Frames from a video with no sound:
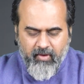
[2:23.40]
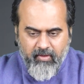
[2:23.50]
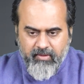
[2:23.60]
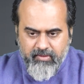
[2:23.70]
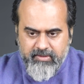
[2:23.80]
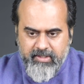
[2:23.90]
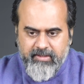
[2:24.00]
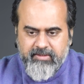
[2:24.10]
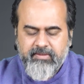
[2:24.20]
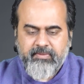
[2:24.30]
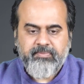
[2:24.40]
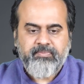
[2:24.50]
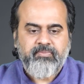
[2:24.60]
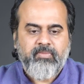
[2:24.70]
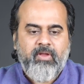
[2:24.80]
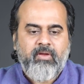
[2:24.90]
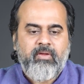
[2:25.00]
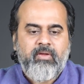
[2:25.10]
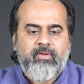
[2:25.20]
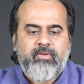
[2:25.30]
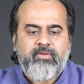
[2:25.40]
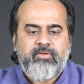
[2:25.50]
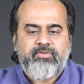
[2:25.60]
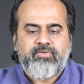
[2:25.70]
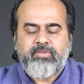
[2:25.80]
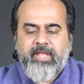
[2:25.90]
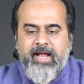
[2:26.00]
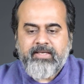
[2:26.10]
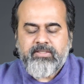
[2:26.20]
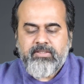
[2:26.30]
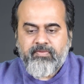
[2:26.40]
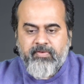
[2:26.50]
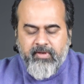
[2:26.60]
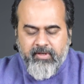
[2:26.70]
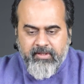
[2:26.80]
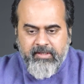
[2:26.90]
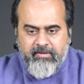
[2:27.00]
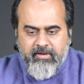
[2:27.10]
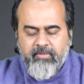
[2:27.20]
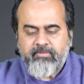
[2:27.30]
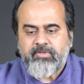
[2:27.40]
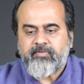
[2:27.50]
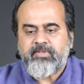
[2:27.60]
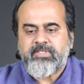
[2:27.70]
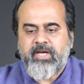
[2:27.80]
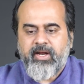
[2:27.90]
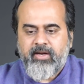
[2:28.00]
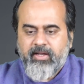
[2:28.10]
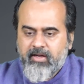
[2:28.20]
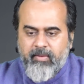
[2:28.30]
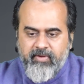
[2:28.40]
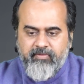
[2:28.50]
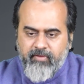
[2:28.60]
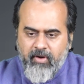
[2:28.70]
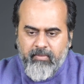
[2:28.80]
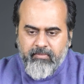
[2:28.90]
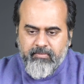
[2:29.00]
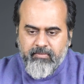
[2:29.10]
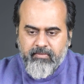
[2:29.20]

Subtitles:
all those things. So that's where the dreams of the child are coming from.